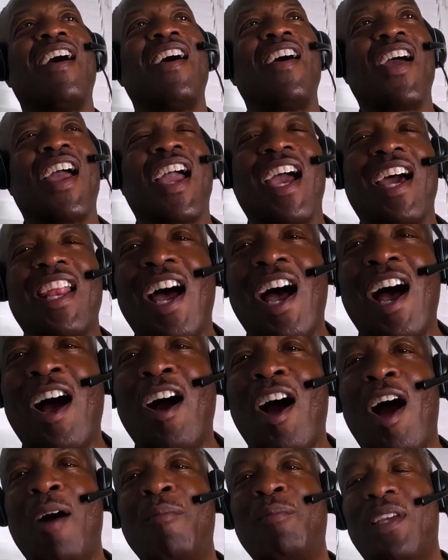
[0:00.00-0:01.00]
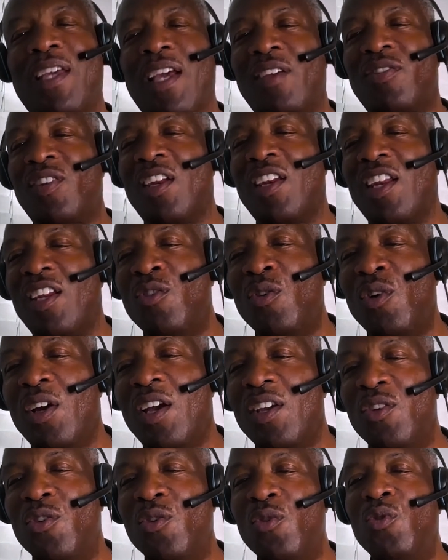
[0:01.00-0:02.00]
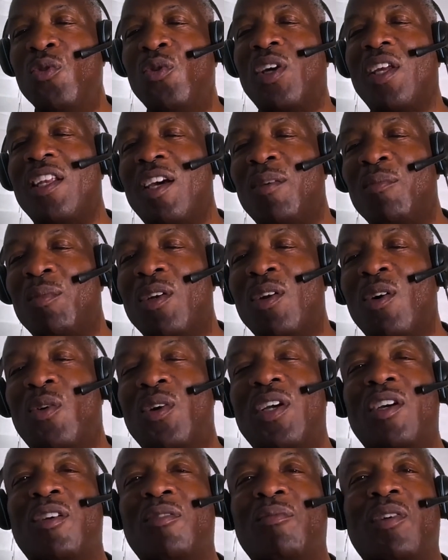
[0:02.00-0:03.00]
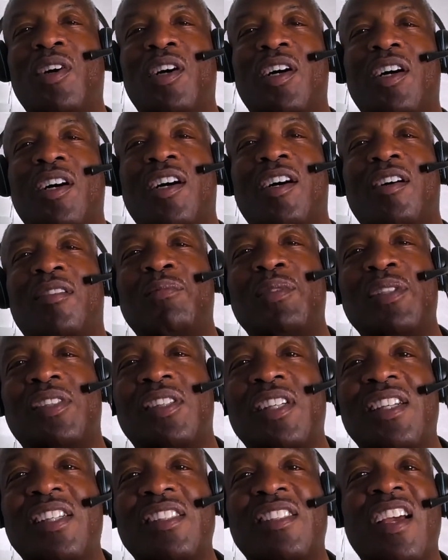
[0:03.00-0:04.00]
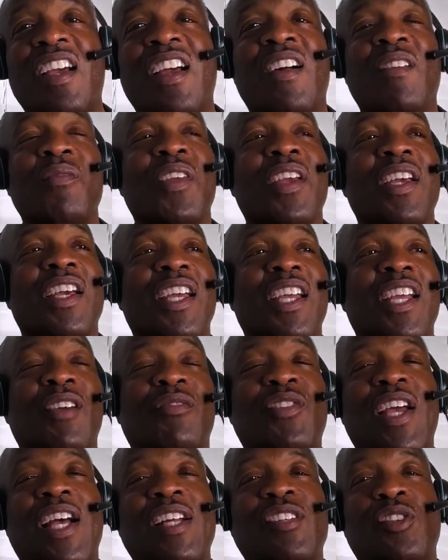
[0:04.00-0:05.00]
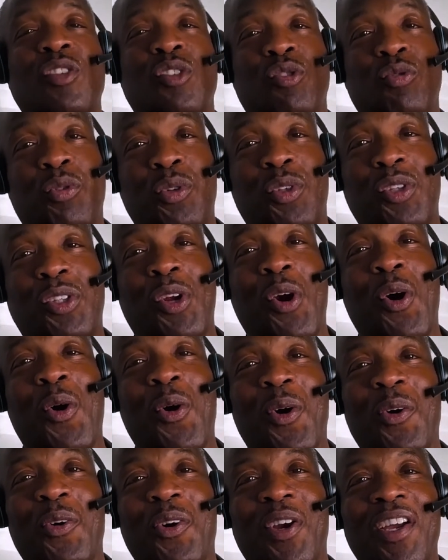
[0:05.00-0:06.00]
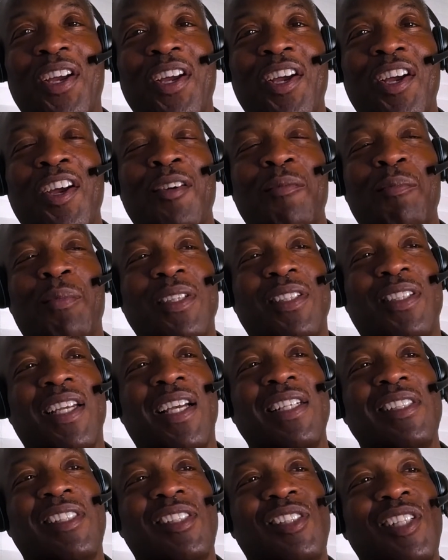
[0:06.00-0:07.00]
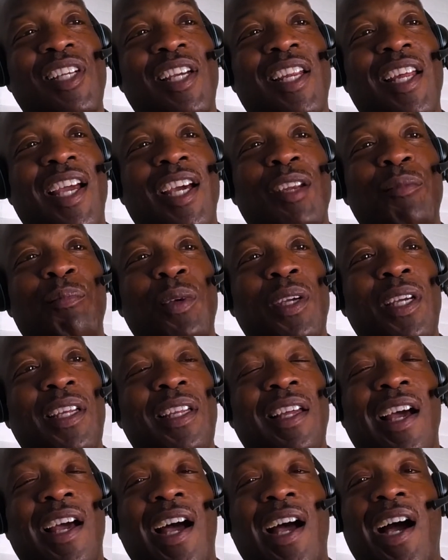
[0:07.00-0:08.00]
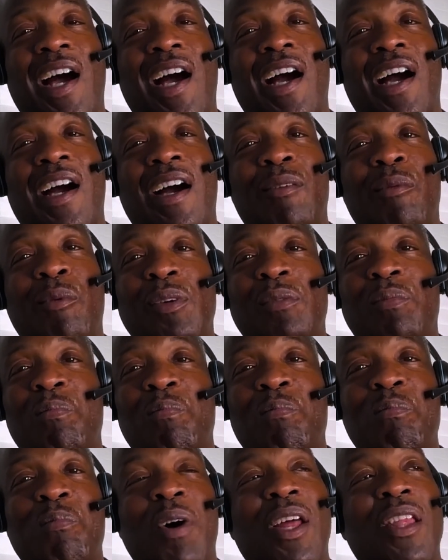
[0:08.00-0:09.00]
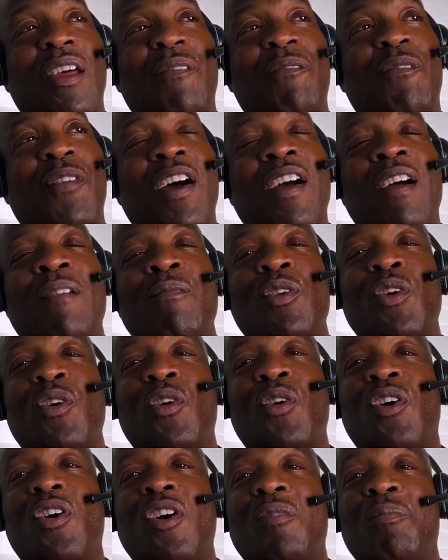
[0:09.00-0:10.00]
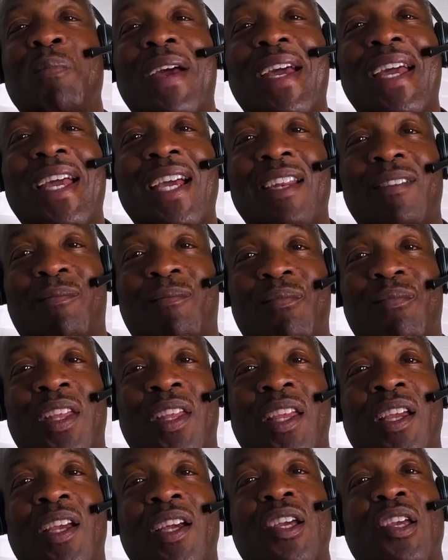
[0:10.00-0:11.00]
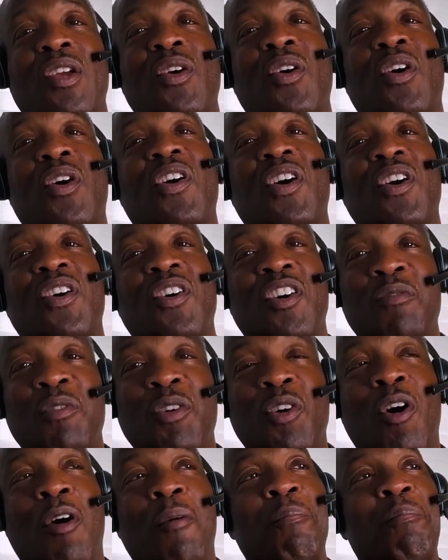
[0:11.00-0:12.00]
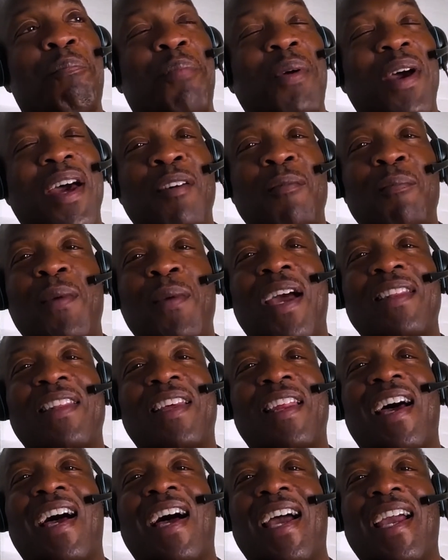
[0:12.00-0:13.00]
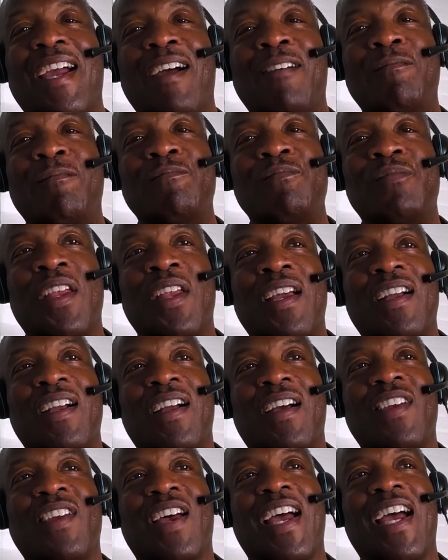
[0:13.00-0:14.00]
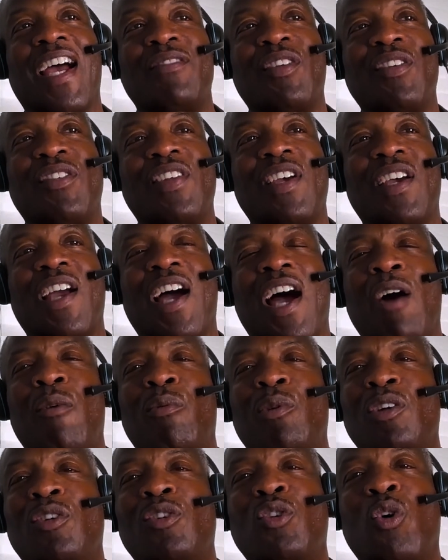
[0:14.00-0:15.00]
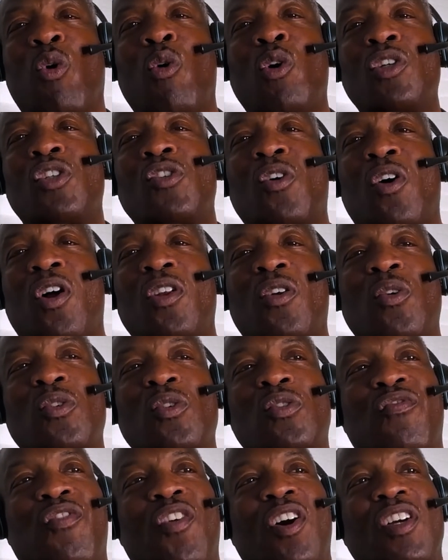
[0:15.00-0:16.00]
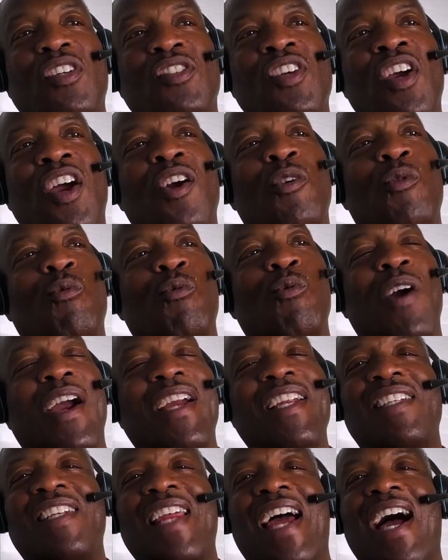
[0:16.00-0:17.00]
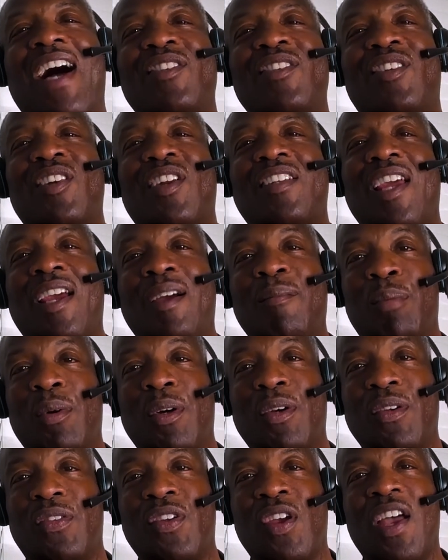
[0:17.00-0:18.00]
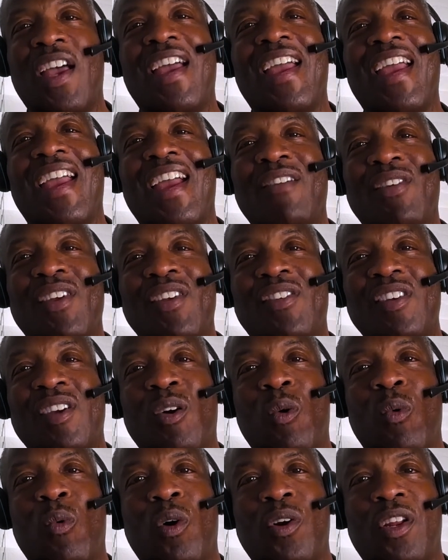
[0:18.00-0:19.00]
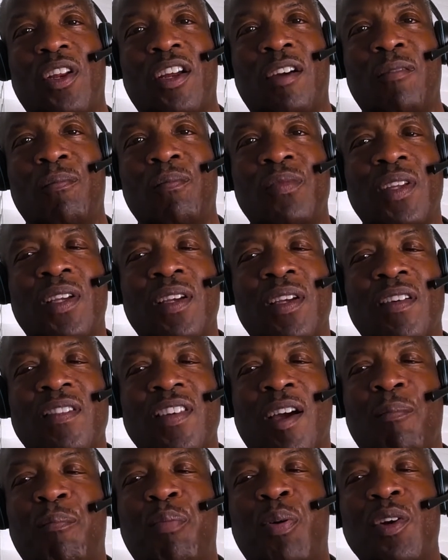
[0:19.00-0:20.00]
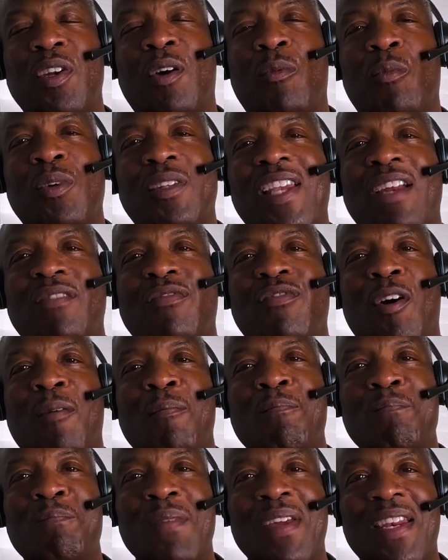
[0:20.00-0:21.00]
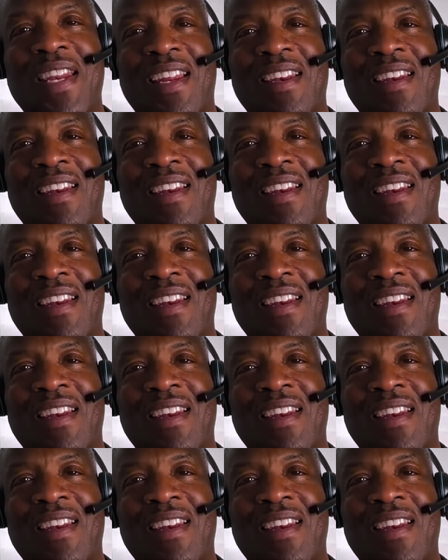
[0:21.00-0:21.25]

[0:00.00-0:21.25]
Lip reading: And I'm guessing, and you can let me know here, Mr. Is, if that's a true story. But that shit had me. I was motherfucker. You're a good man. You're a better man than I am. Because I have to tell you, I would have torched all those fuckers right down to the timbers. Every single one of them. Not putting up with that for a minute.